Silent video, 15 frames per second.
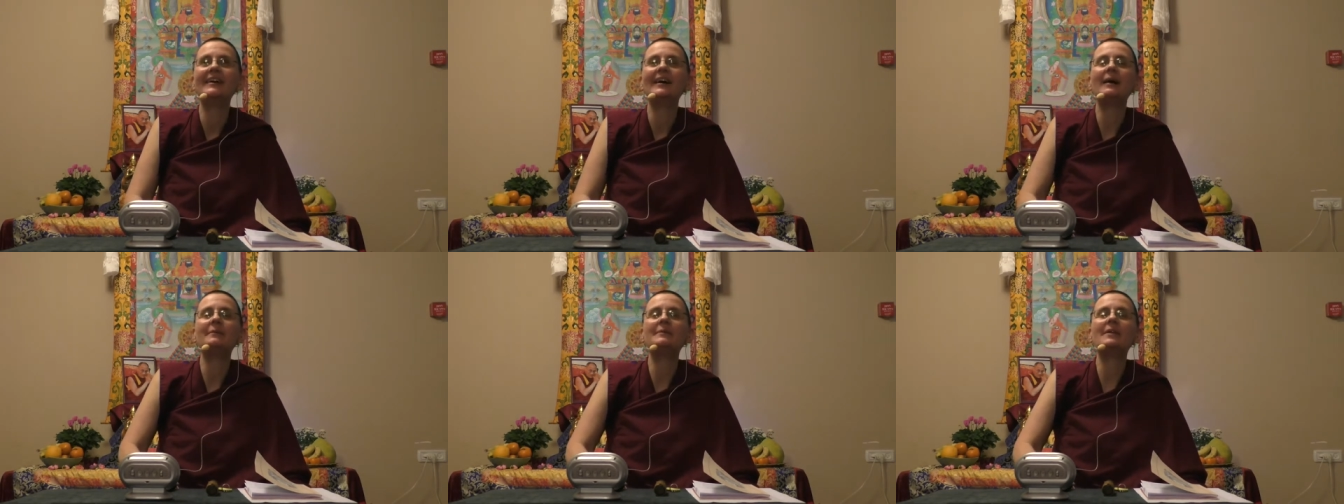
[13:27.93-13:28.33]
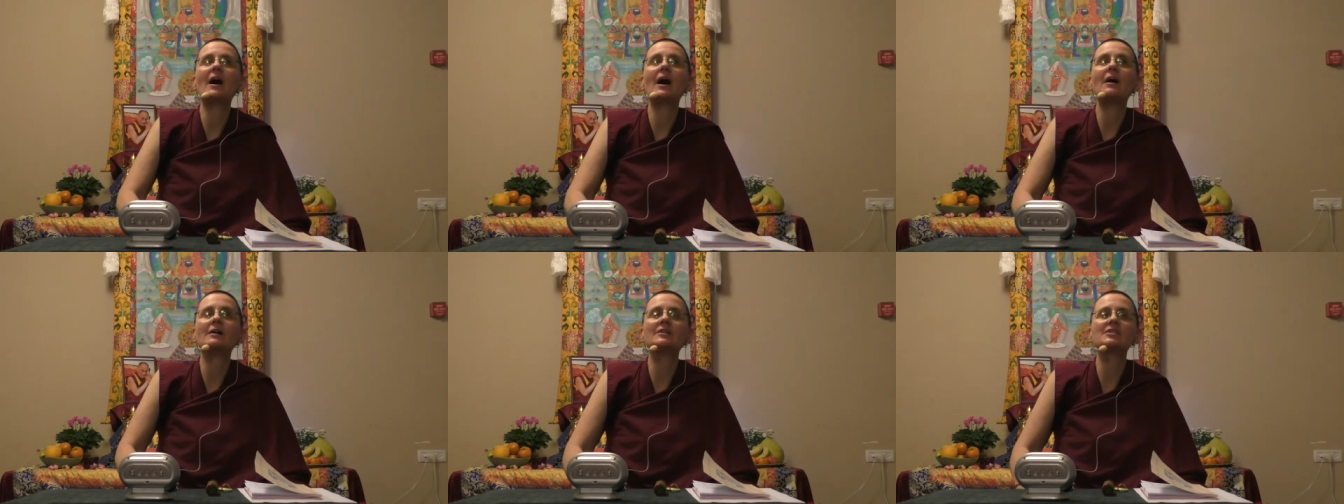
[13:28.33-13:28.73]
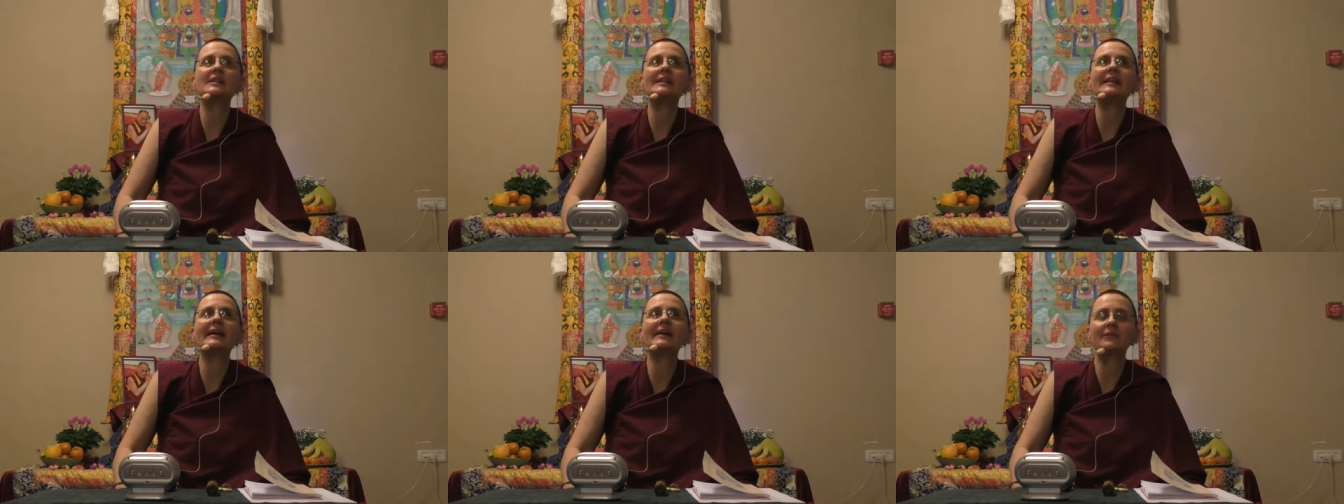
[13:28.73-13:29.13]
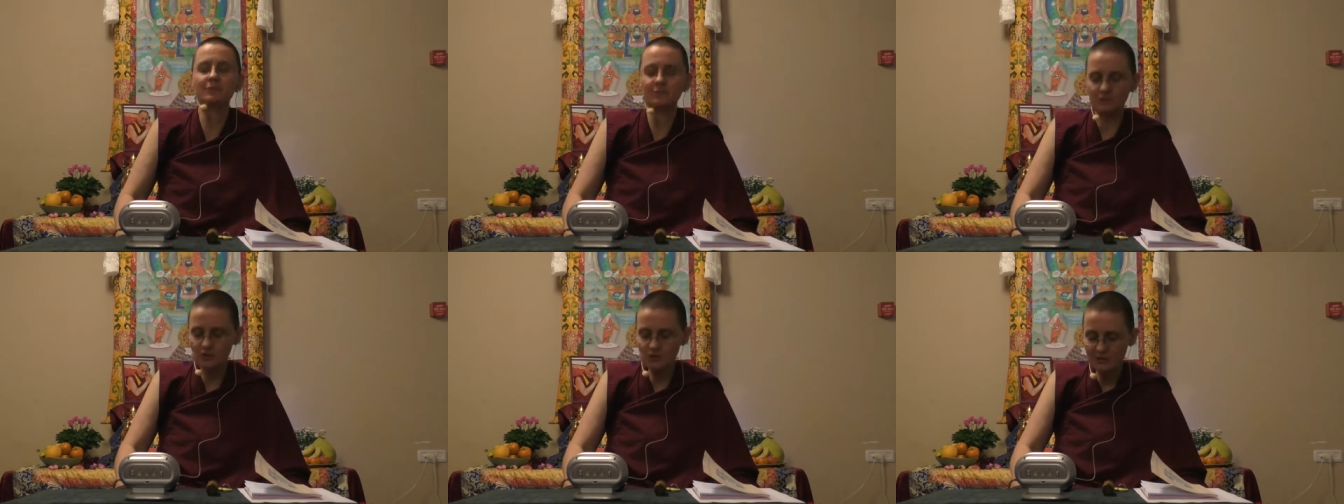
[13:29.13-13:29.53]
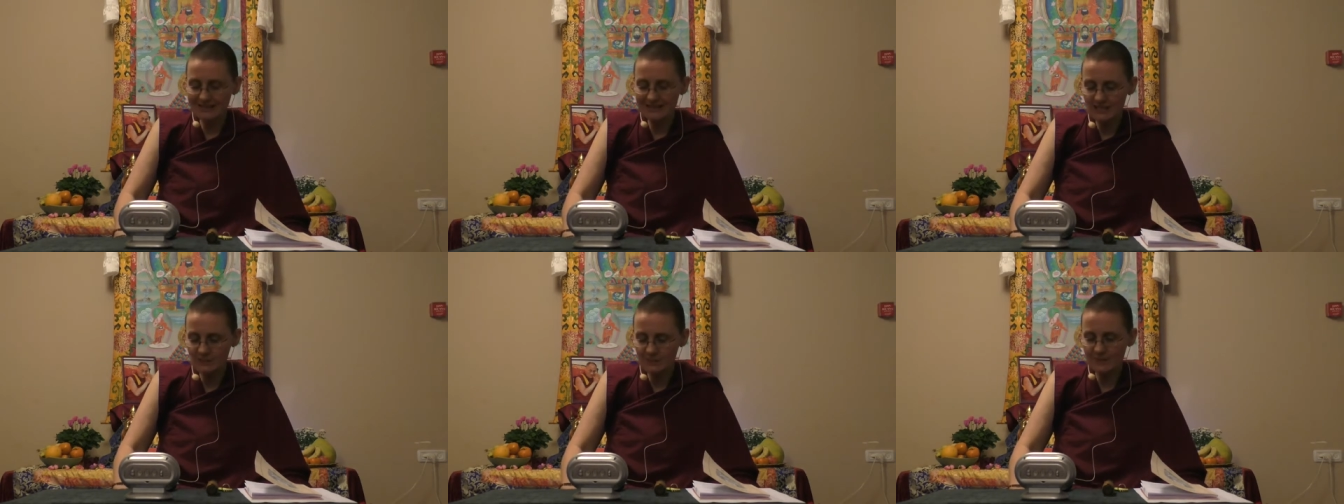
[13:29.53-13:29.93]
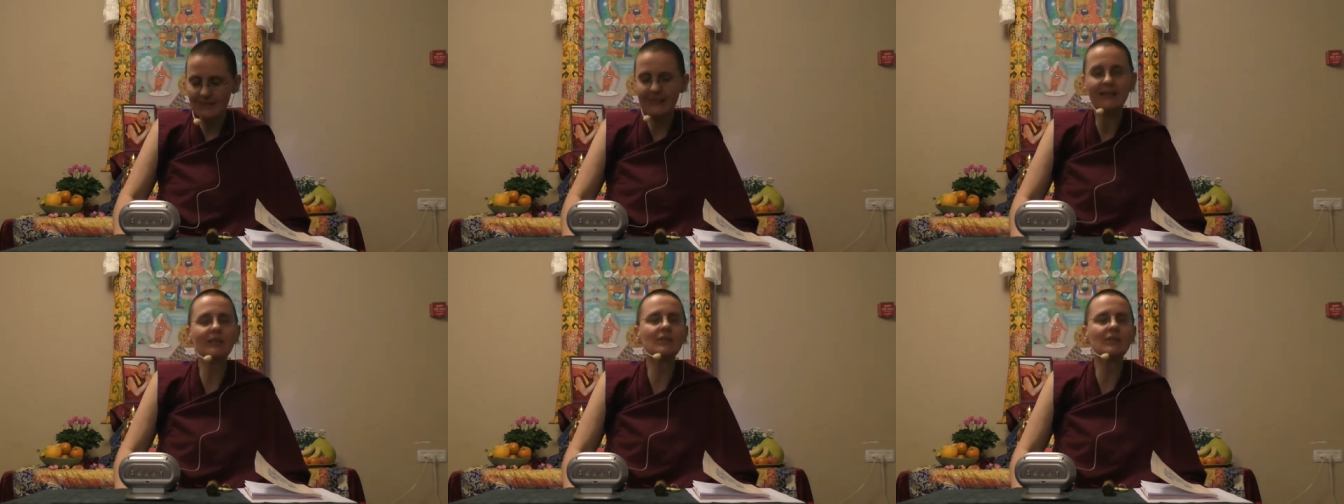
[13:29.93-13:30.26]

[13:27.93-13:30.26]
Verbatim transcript: I mean, actually, like, strictly speaking,